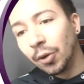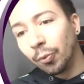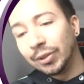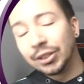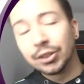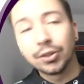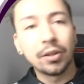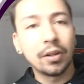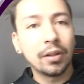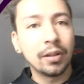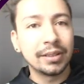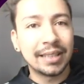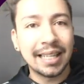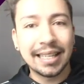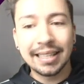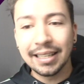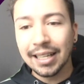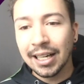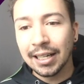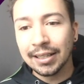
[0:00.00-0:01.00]
We saw
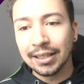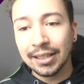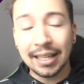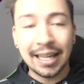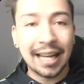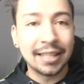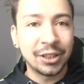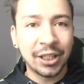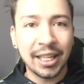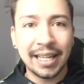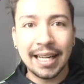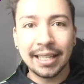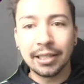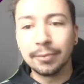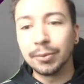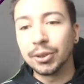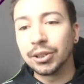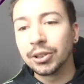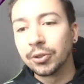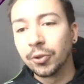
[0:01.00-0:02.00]
Che
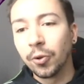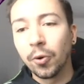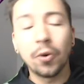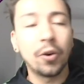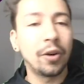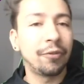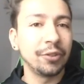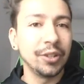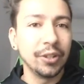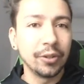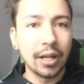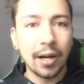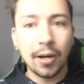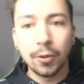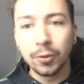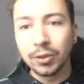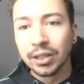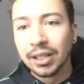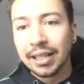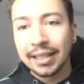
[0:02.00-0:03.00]
Adams score a few
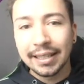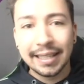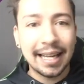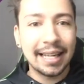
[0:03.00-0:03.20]
goals,